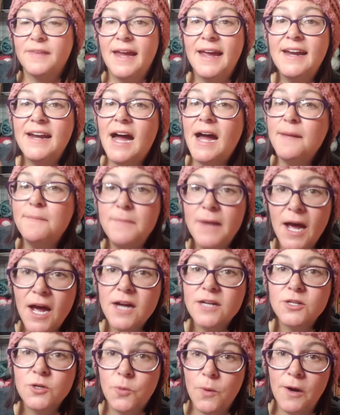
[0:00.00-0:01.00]
And I'm
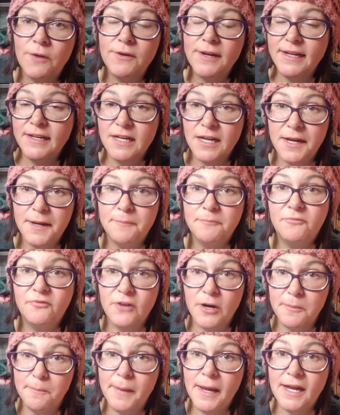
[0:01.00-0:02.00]
not quoting him
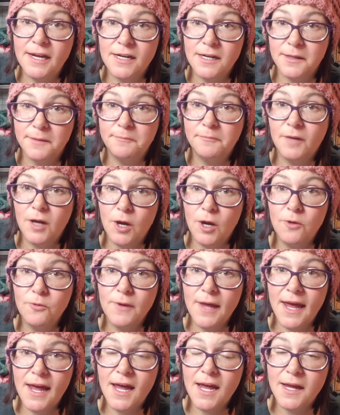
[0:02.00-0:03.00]
verbatim,
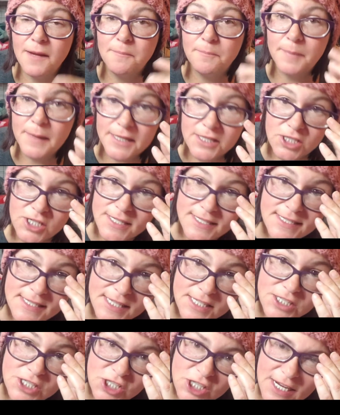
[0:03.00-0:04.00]
okay, but just
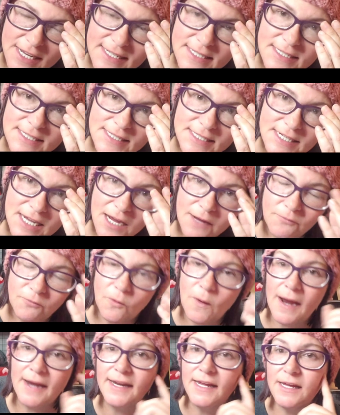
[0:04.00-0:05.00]
the gist of
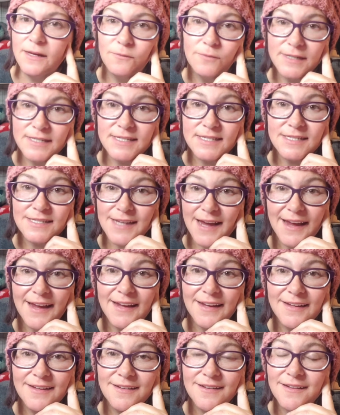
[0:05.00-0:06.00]
what he was
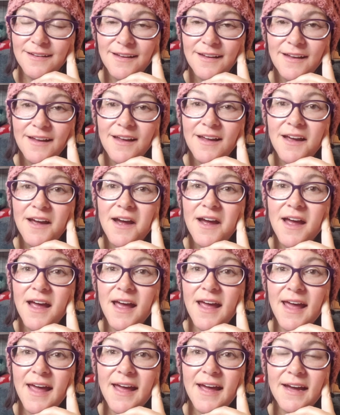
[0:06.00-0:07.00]
saying.
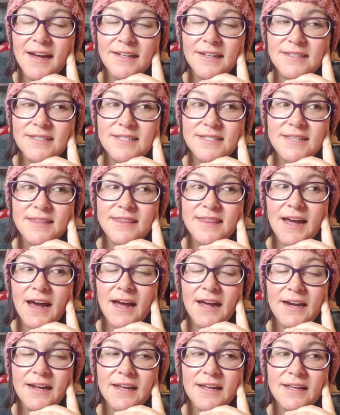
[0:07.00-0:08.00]
And
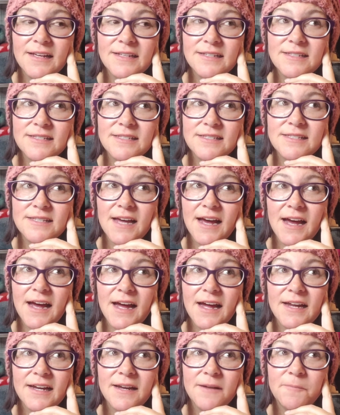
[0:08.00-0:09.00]
that is
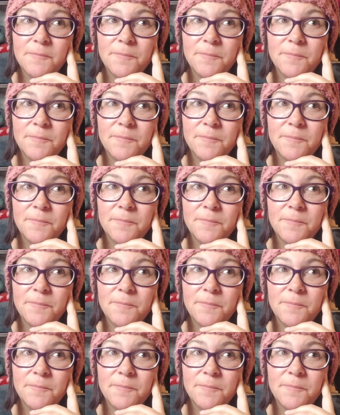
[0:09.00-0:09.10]
that